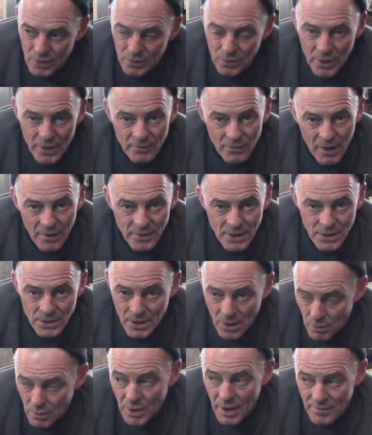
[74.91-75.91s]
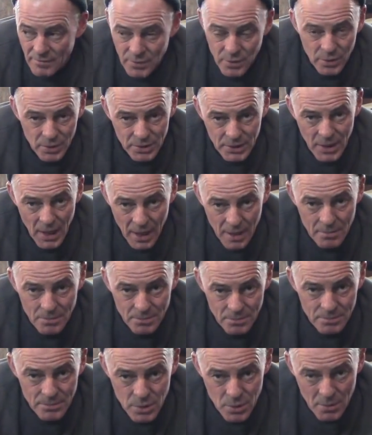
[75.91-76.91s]
25 years ago when I first came
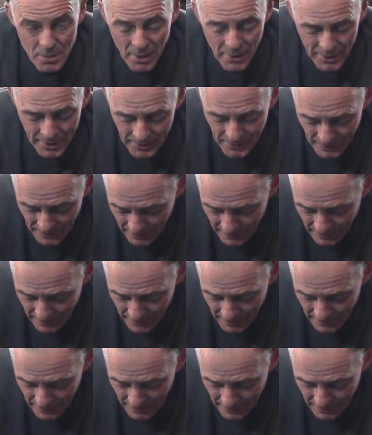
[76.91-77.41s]
to America.